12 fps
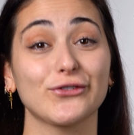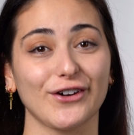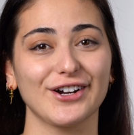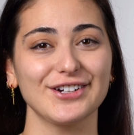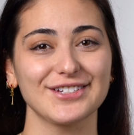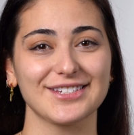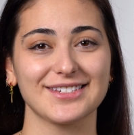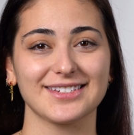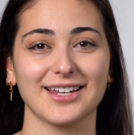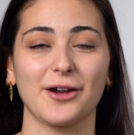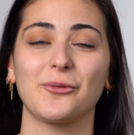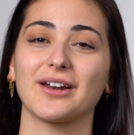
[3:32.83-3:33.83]

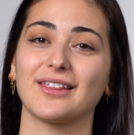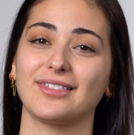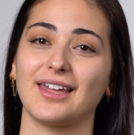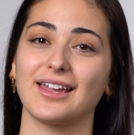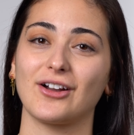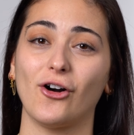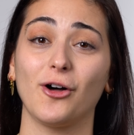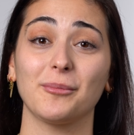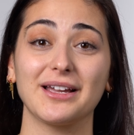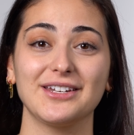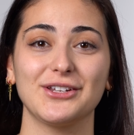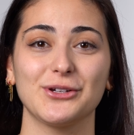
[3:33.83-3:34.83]
First, I wanna thank all
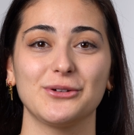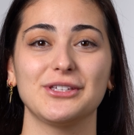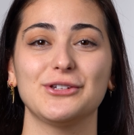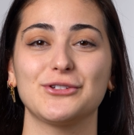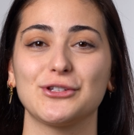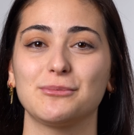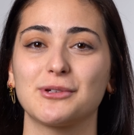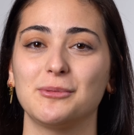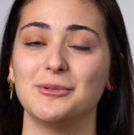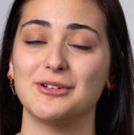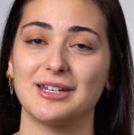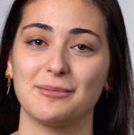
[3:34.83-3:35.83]
my new YouTube
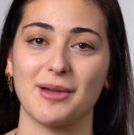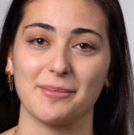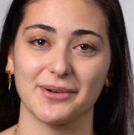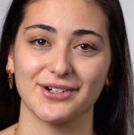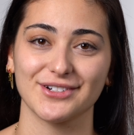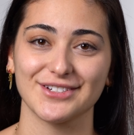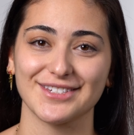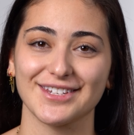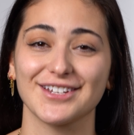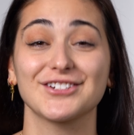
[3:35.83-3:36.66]
community members.